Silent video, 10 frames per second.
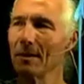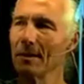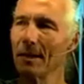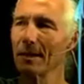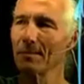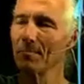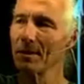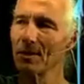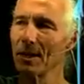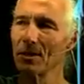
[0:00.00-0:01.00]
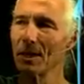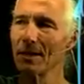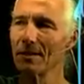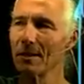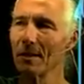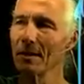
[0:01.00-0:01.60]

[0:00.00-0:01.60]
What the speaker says: like say it changed the